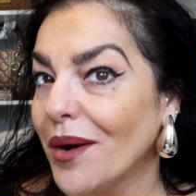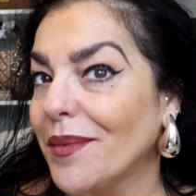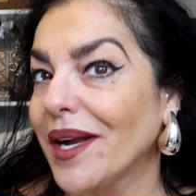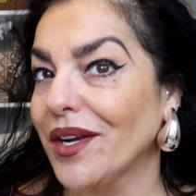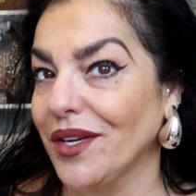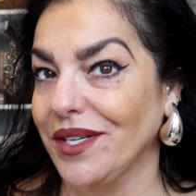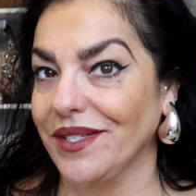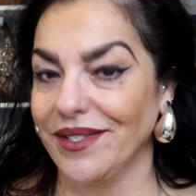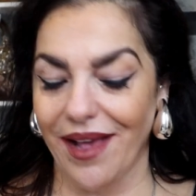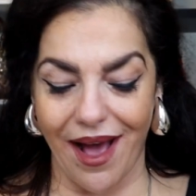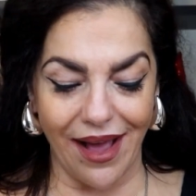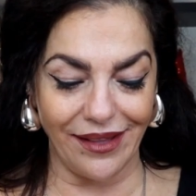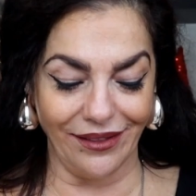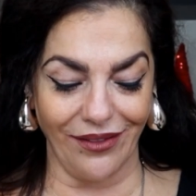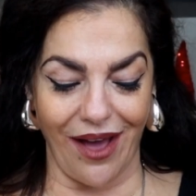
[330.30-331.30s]
oh my goodness,
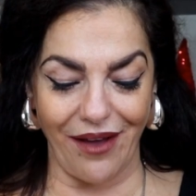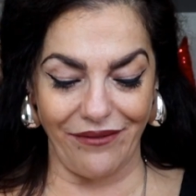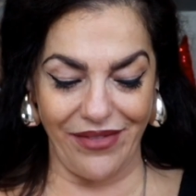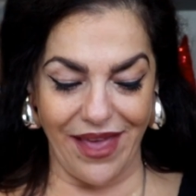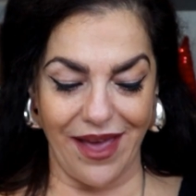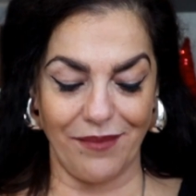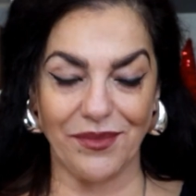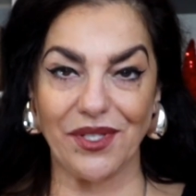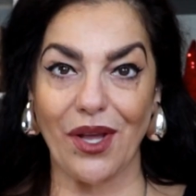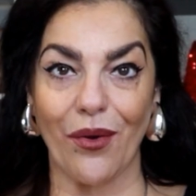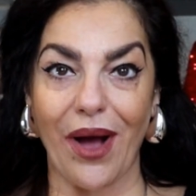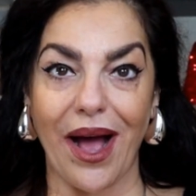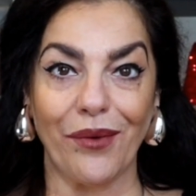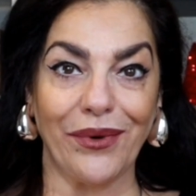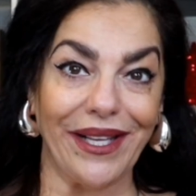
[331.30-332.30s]
I love them.
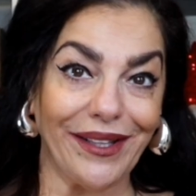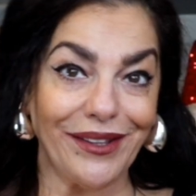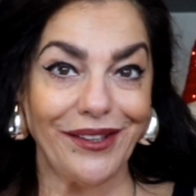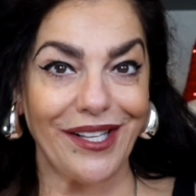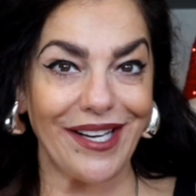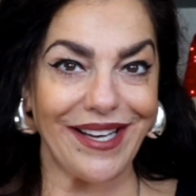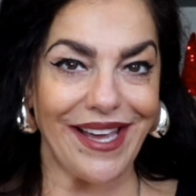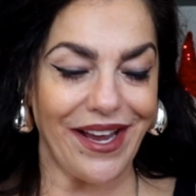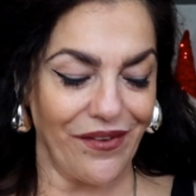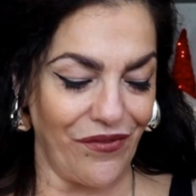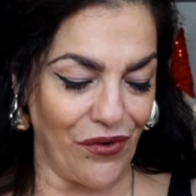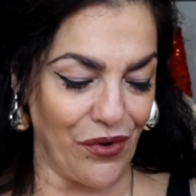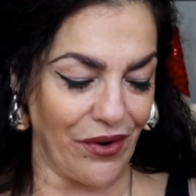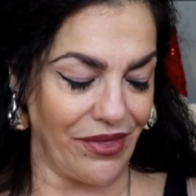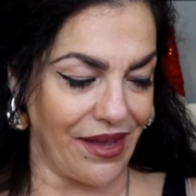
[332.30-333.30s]
So I went
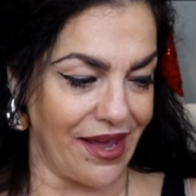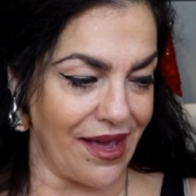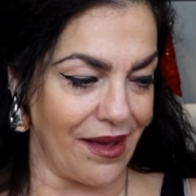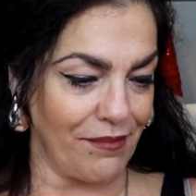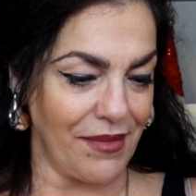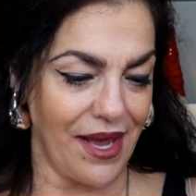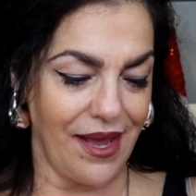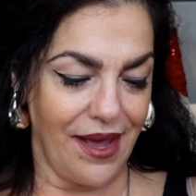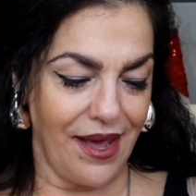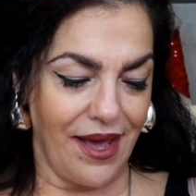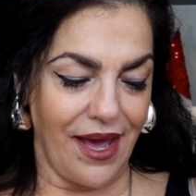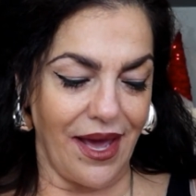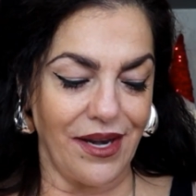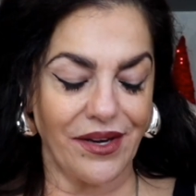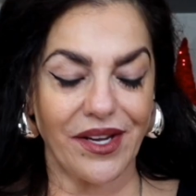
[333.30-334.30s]
looking for them.
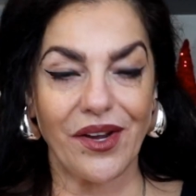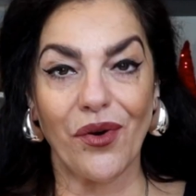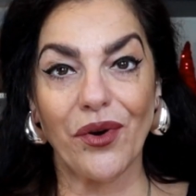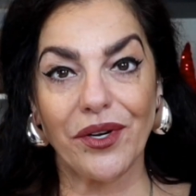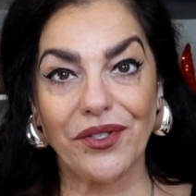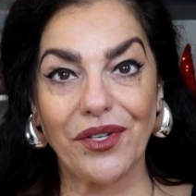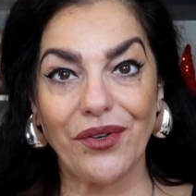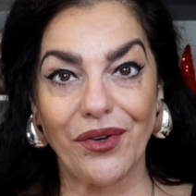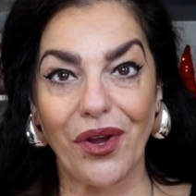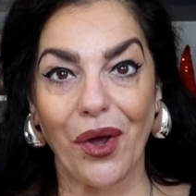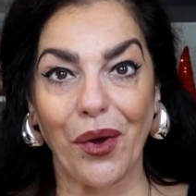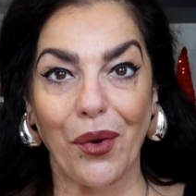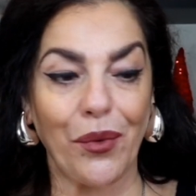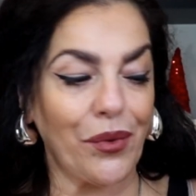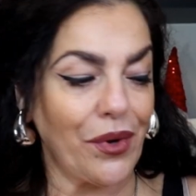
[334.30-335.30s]
And of course, you
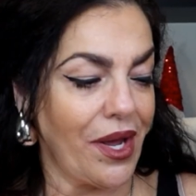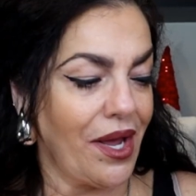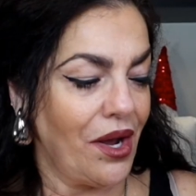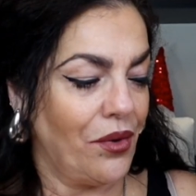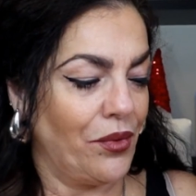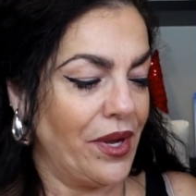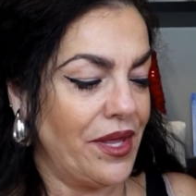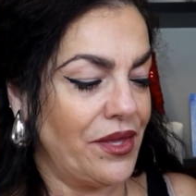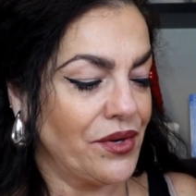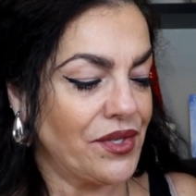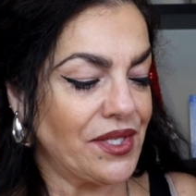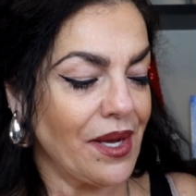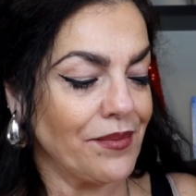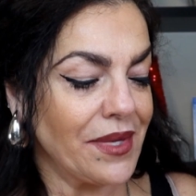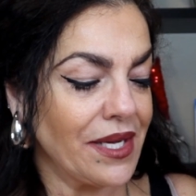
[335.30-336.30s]
know, when
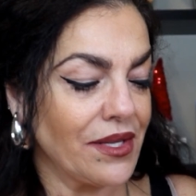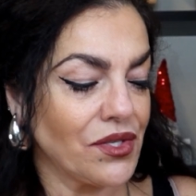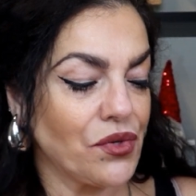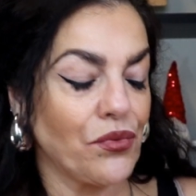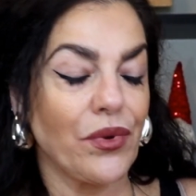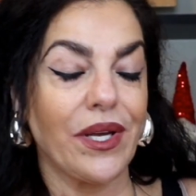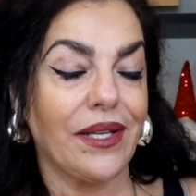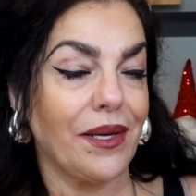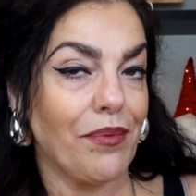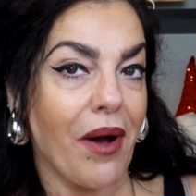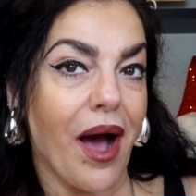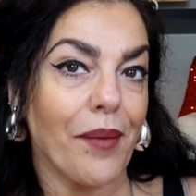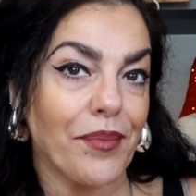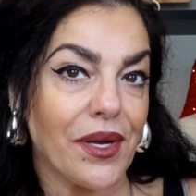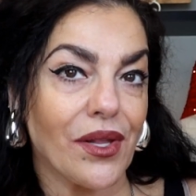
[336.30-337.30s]
there's something that's really
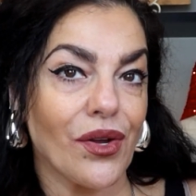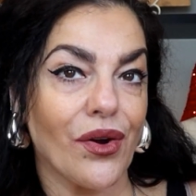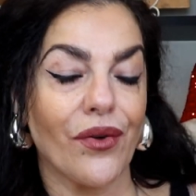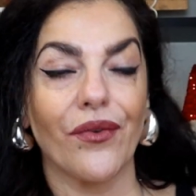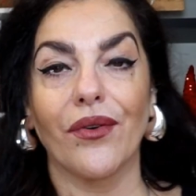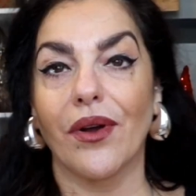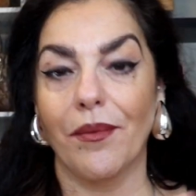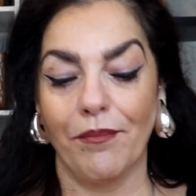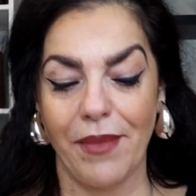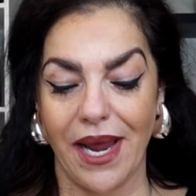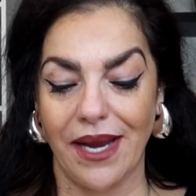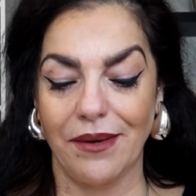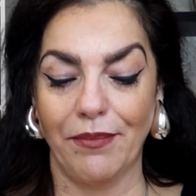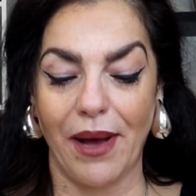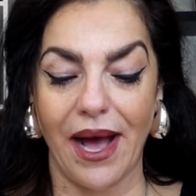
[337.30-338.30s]
popular
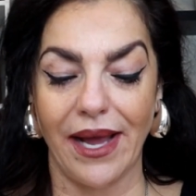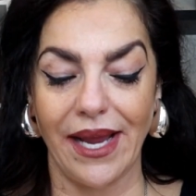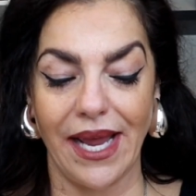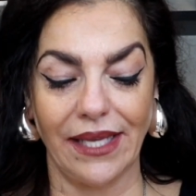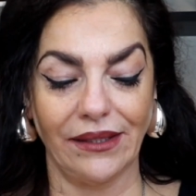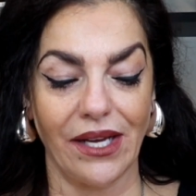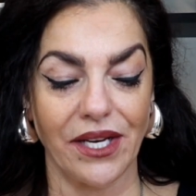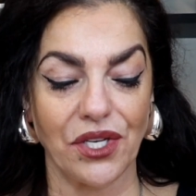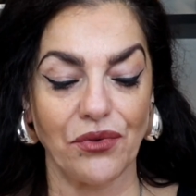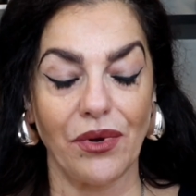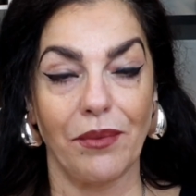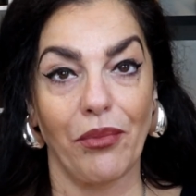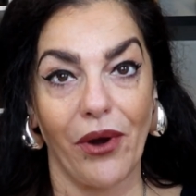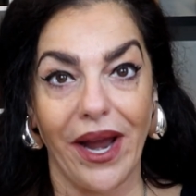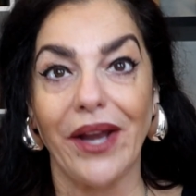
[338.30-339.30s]
made by a
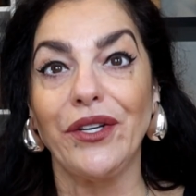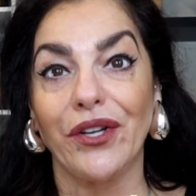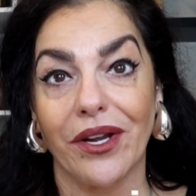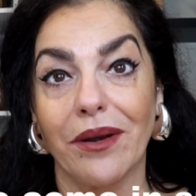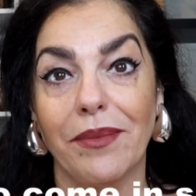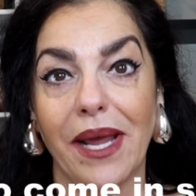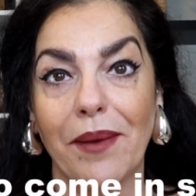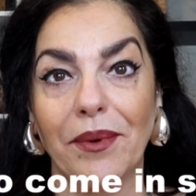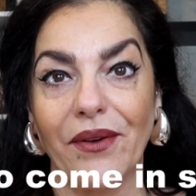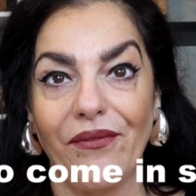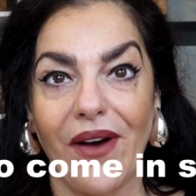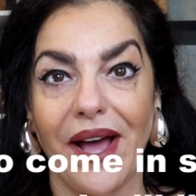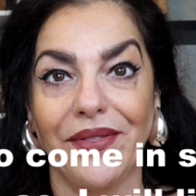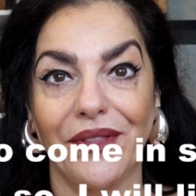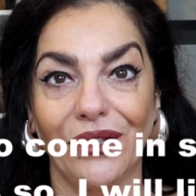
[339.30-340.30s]
luxury brand, you're going to be able to
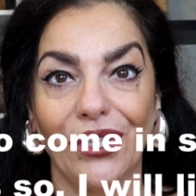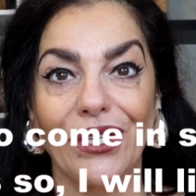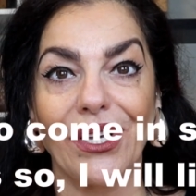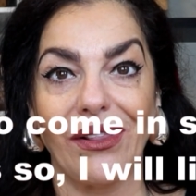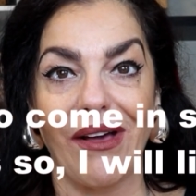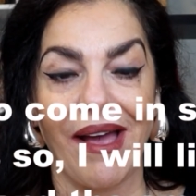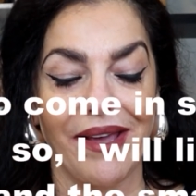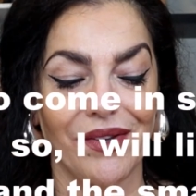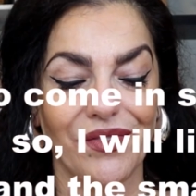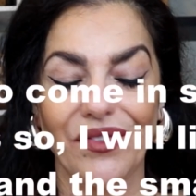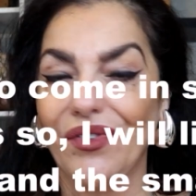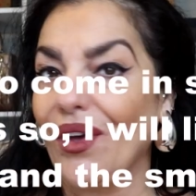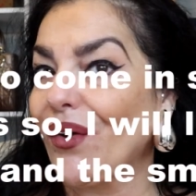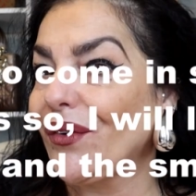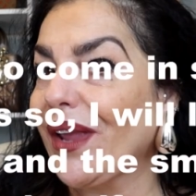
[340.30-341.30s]
find the look-alike.
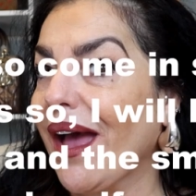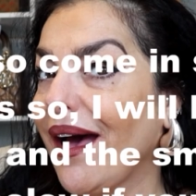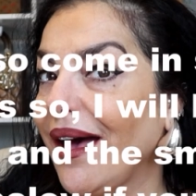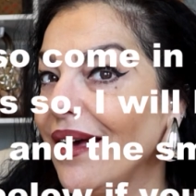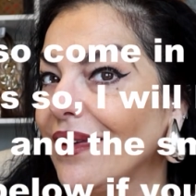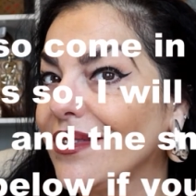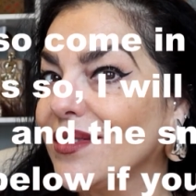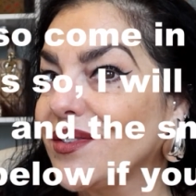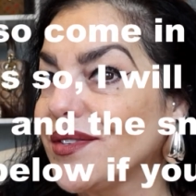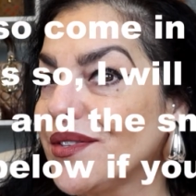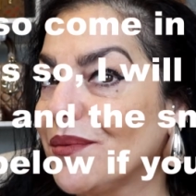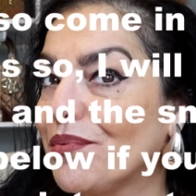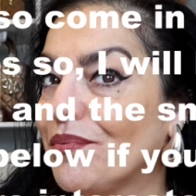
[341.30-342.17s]
So yeah, this is